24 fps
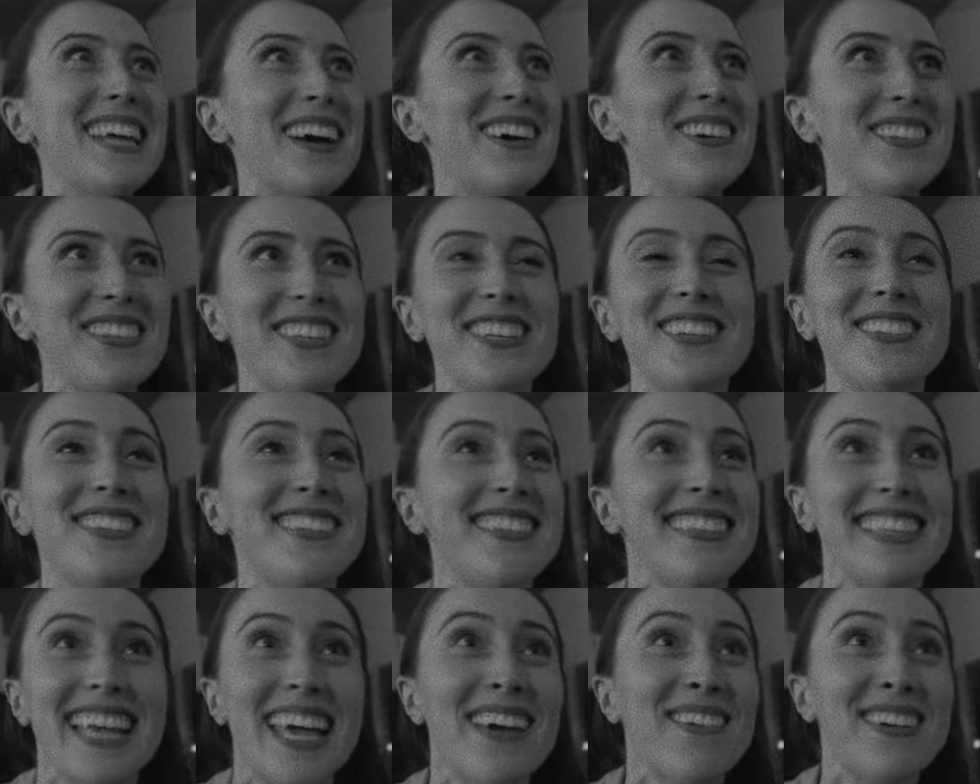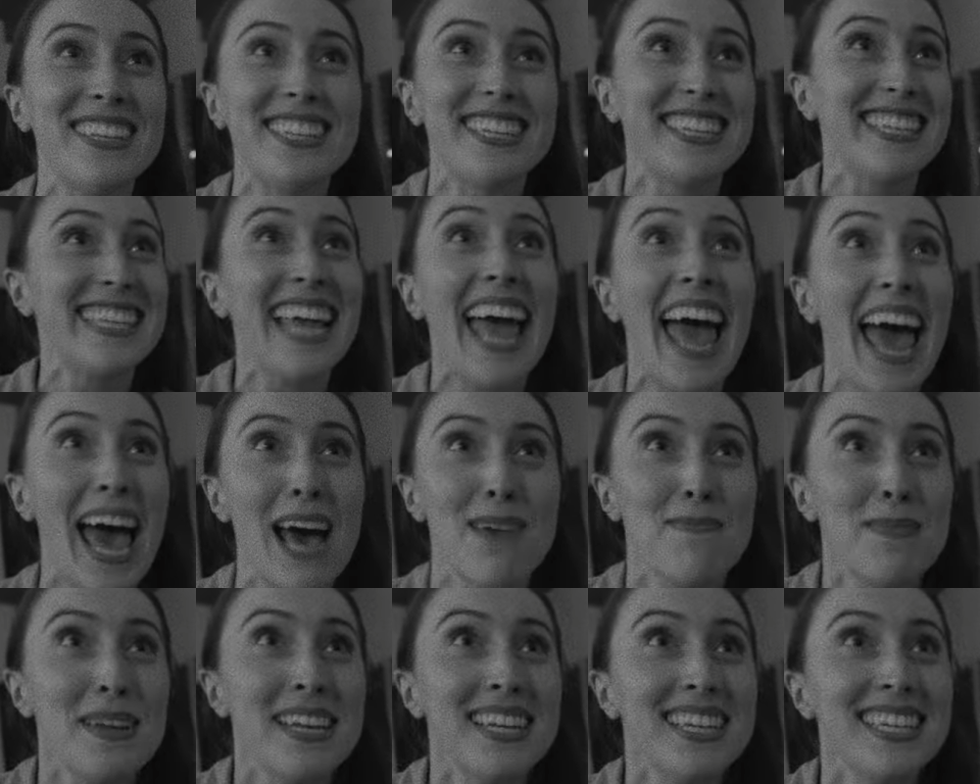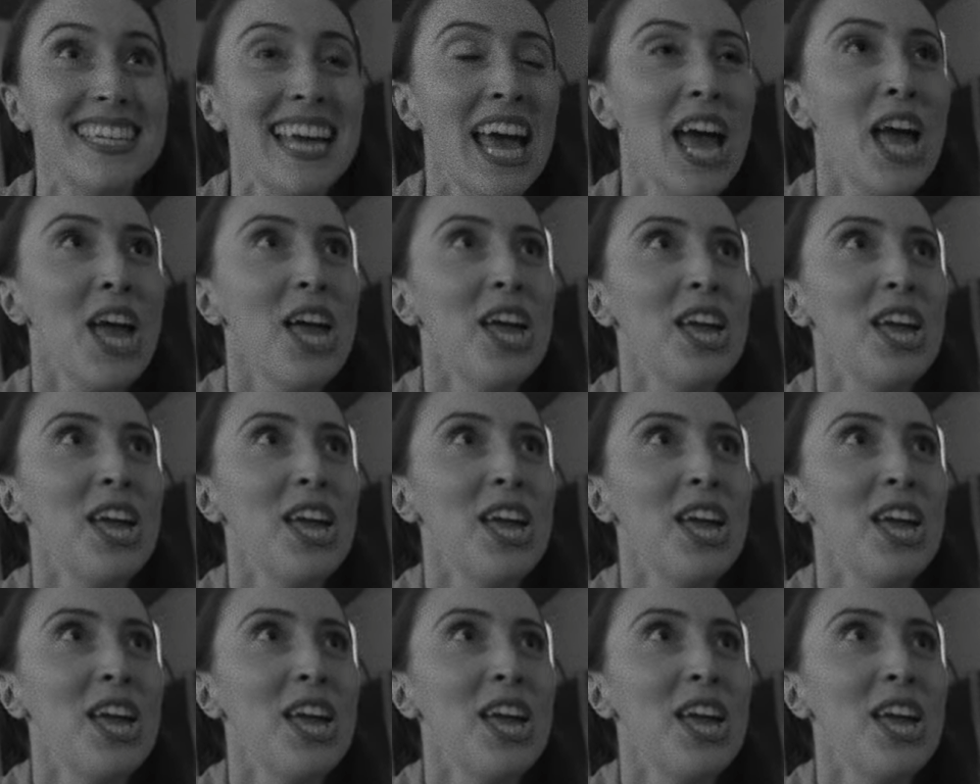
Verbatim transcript: don't you see what just happened?